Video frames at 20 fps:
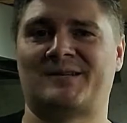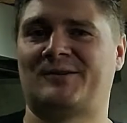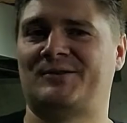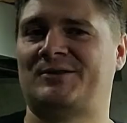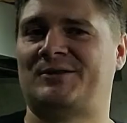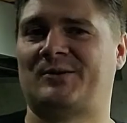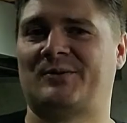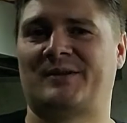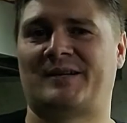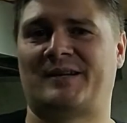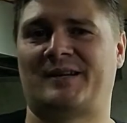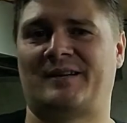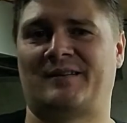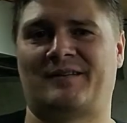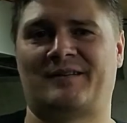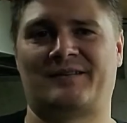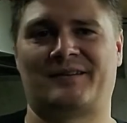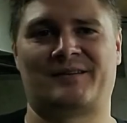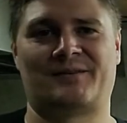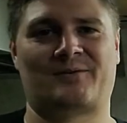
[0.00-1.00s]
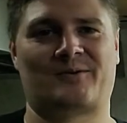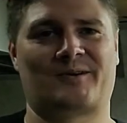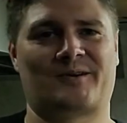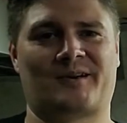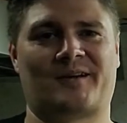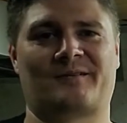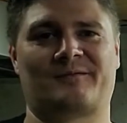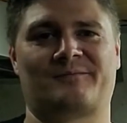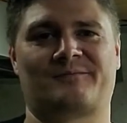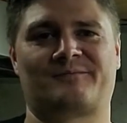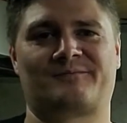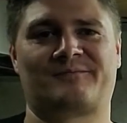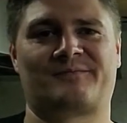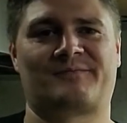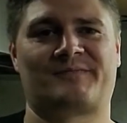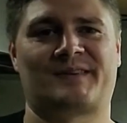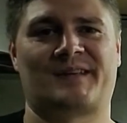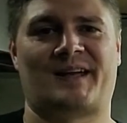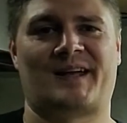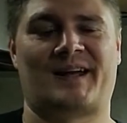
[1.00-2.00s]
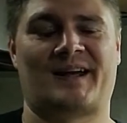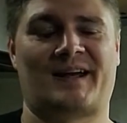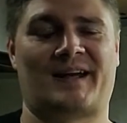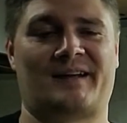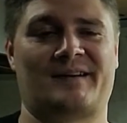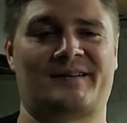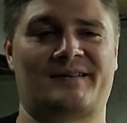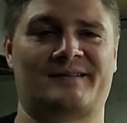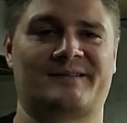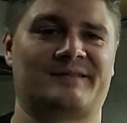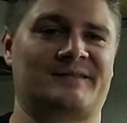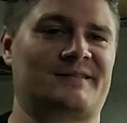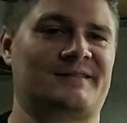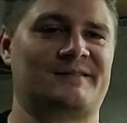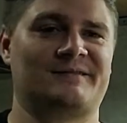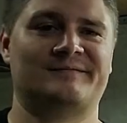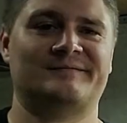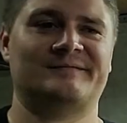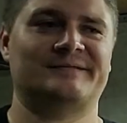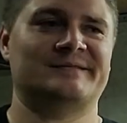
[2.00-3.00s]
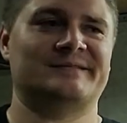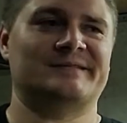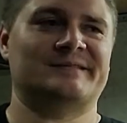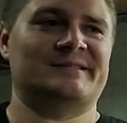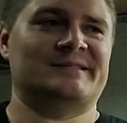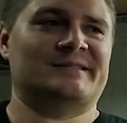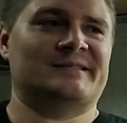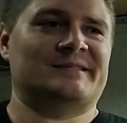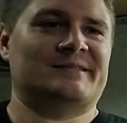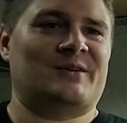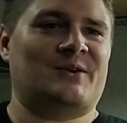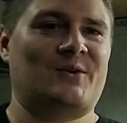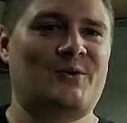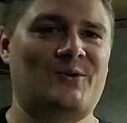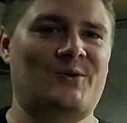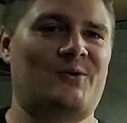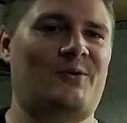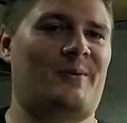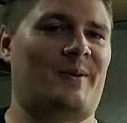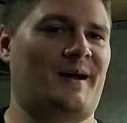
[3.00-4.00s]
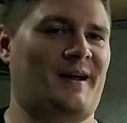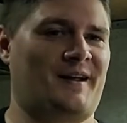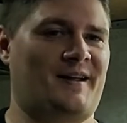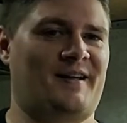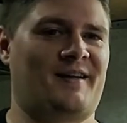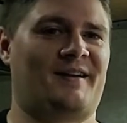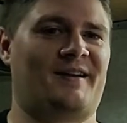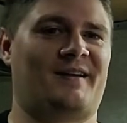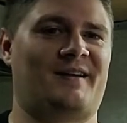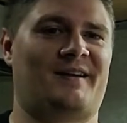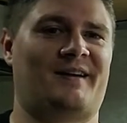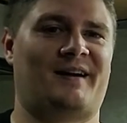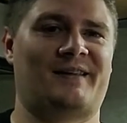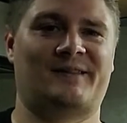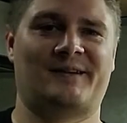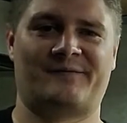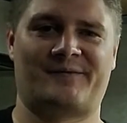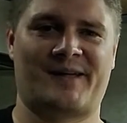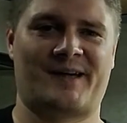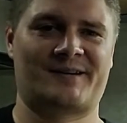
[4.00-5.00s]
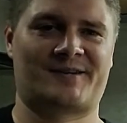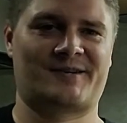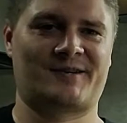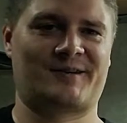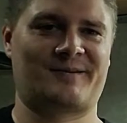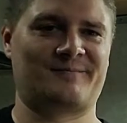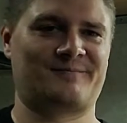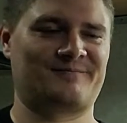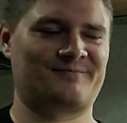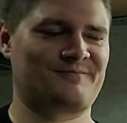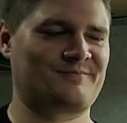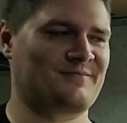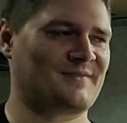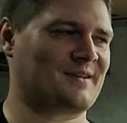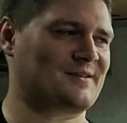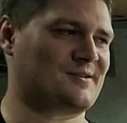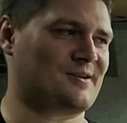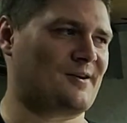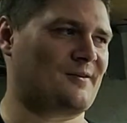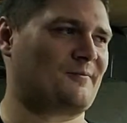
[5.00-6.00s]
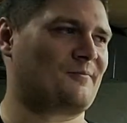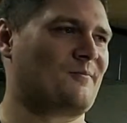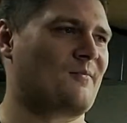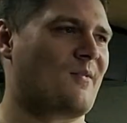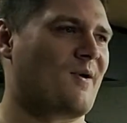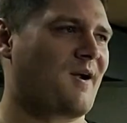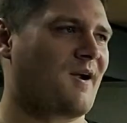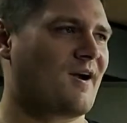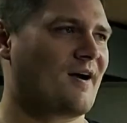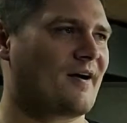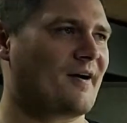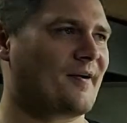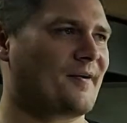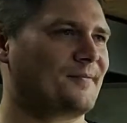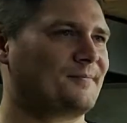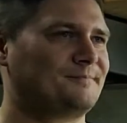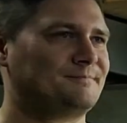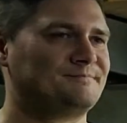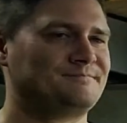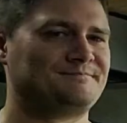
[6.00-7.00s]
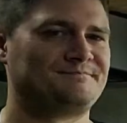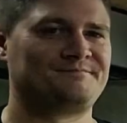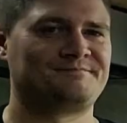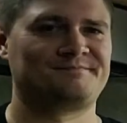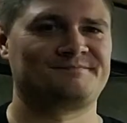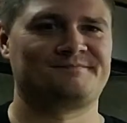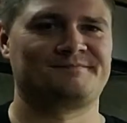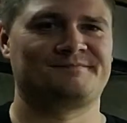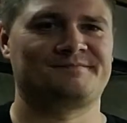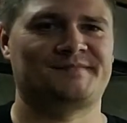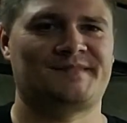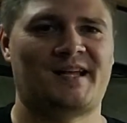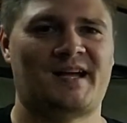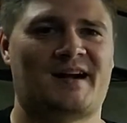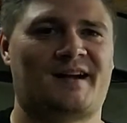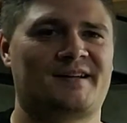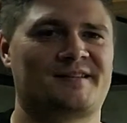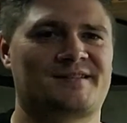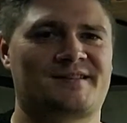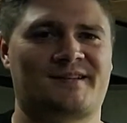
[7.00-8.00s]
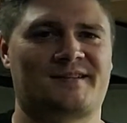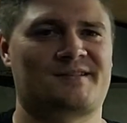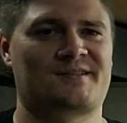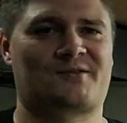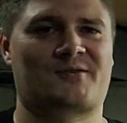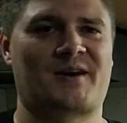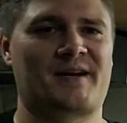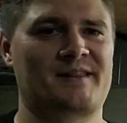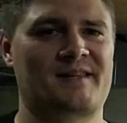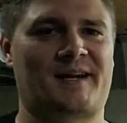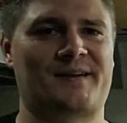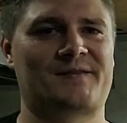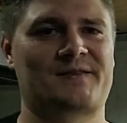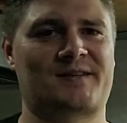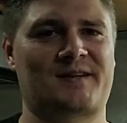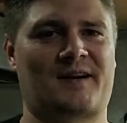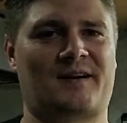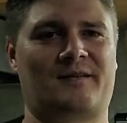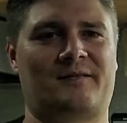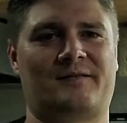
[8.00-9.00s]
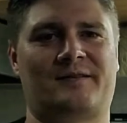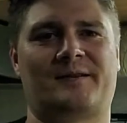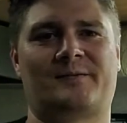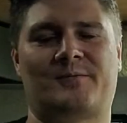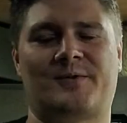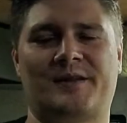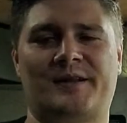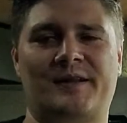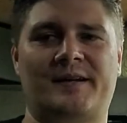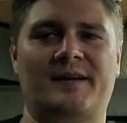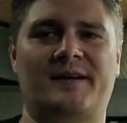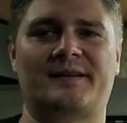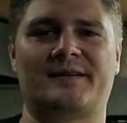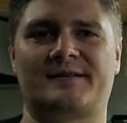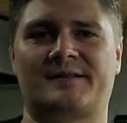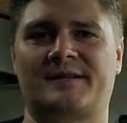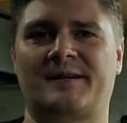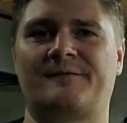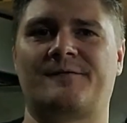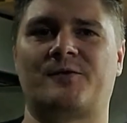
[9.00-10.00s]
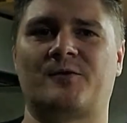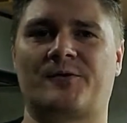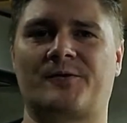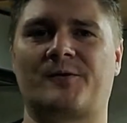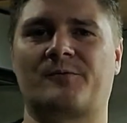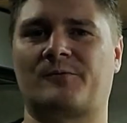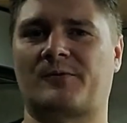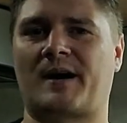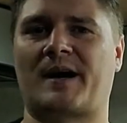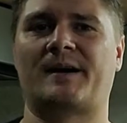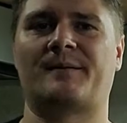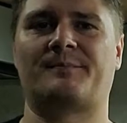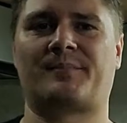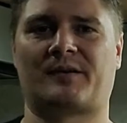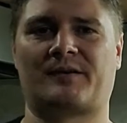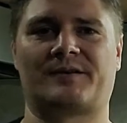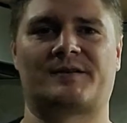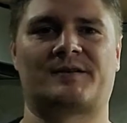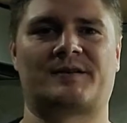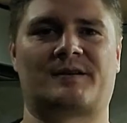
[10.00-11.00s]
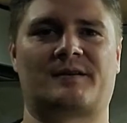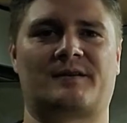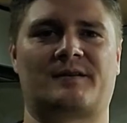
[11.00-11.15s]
do it here in Oregon, and whoo-wee, I love that shit. So yeah, it's a great lifestyle. It really is, if you're the right person.